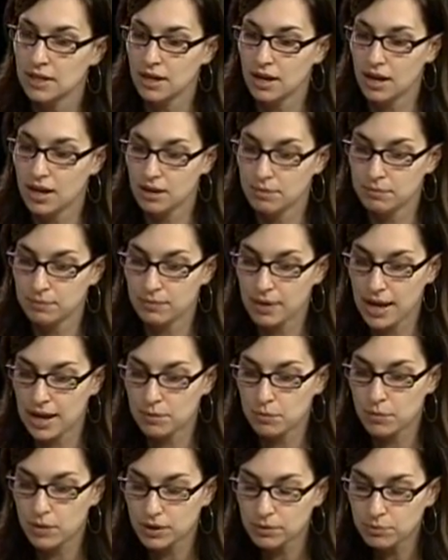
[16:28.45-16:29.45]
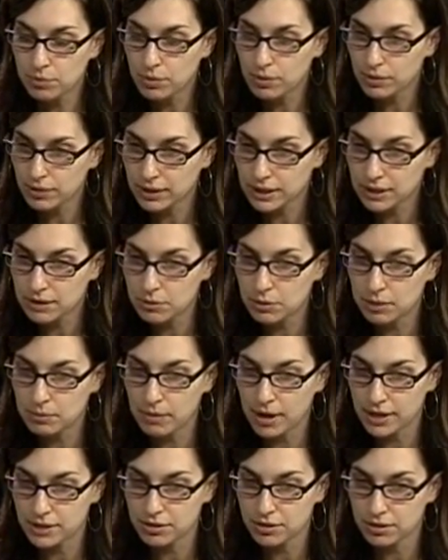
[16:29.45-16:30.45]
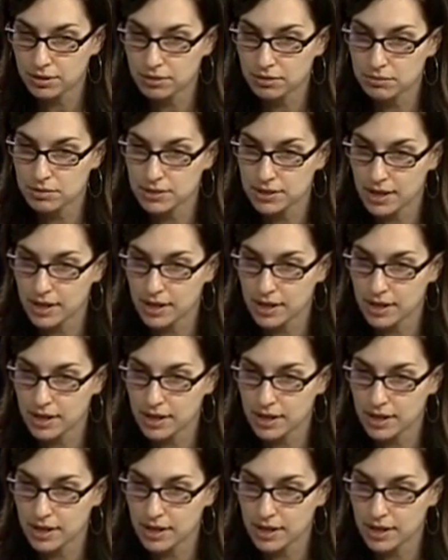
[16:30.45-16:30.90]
At one point when my daughter was